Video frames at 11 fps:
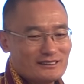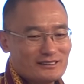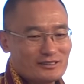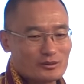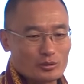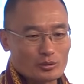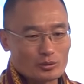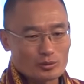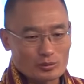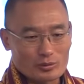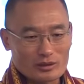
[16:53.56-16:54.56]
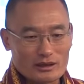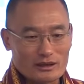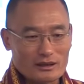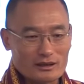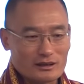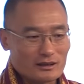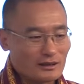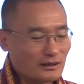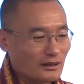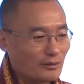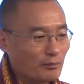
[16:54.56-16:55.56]
So
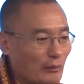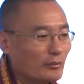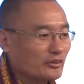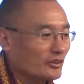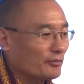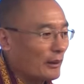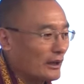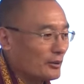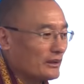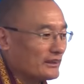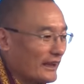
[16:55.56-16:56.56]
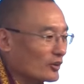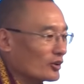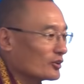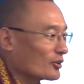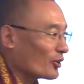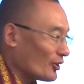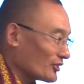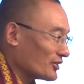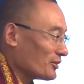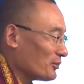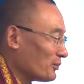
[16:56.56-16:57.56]
members of parliament cannot
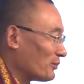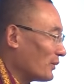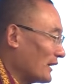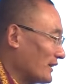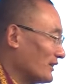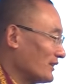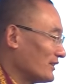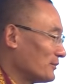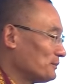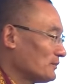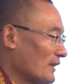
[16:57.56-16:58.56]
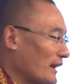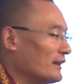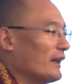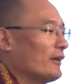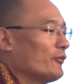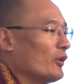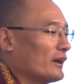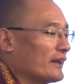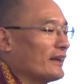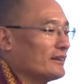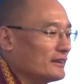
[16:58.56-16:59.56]
cross parties and therefore
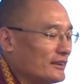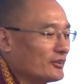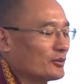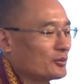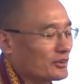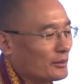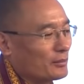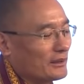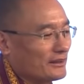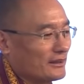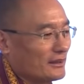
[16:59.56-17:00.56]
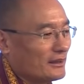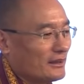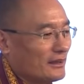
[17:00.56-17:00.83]
again leads to stability.